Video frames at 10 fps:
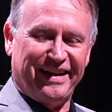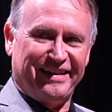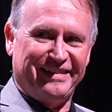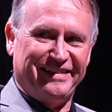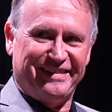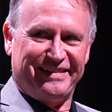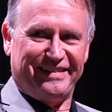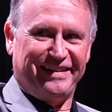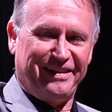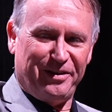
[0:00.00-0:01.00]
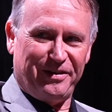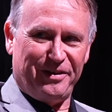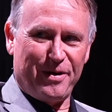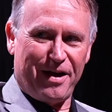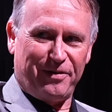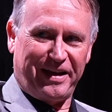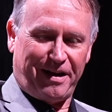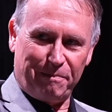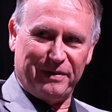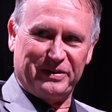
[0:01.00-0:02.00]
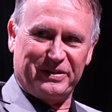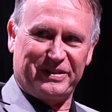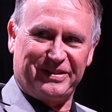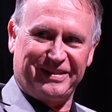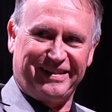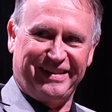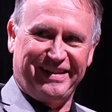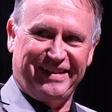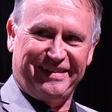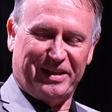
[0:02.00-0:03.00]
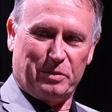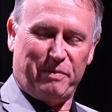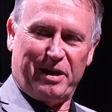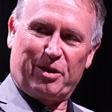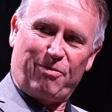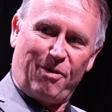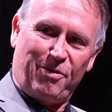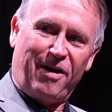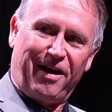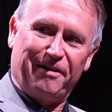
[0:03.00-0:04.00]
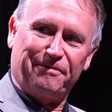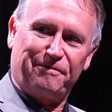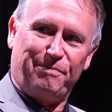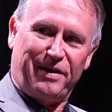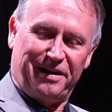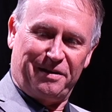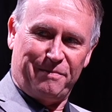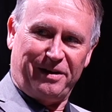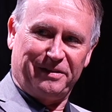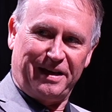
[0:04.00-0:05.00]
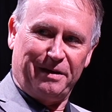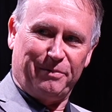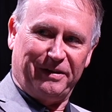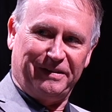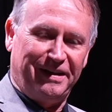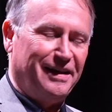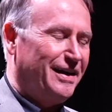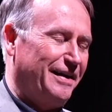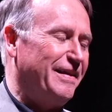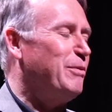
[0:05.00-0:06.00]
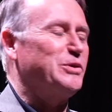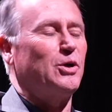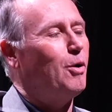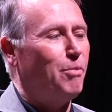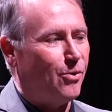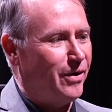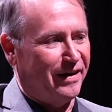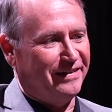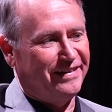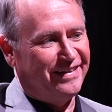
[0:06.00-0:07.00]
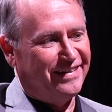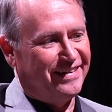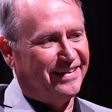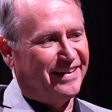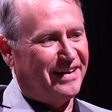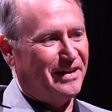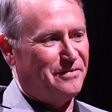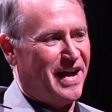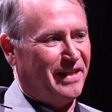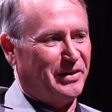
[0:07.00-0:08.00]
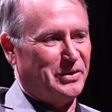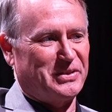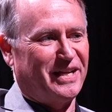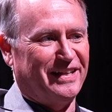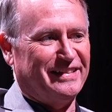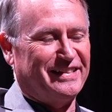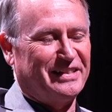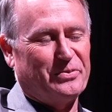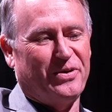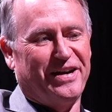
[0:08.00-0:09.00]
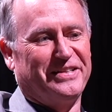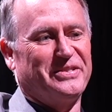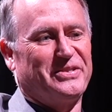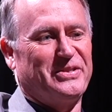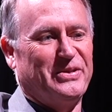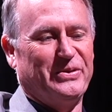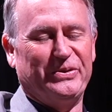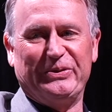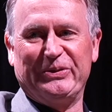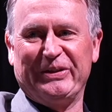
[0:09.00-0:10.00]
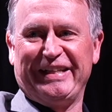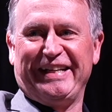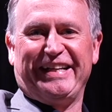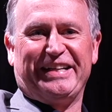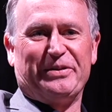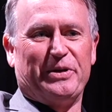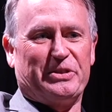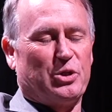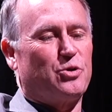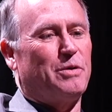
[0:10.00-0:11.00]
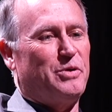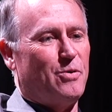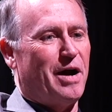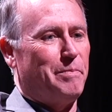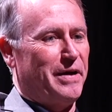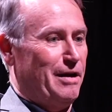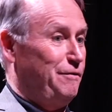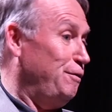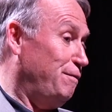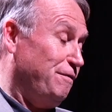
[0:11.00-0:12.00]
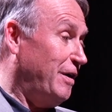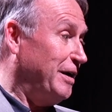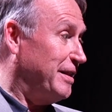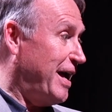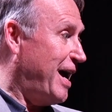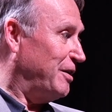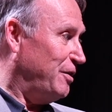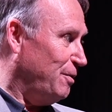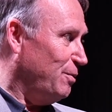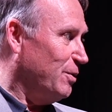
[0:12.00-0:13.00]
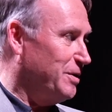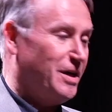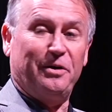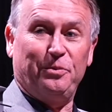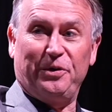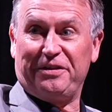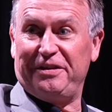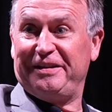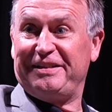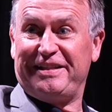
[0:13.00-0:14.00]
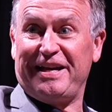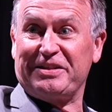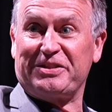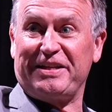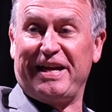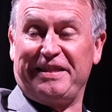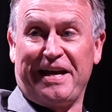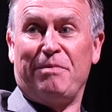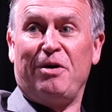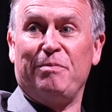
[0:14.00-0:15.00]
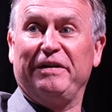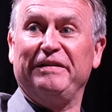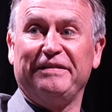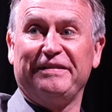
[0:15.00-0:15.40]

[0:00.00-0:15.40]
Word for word: And you, you have a compass that's being thrown off by the metal table. And that was the whole point of that little stunt, was to, was to trip you up. And if you flunked that, you were done with the test at that moment.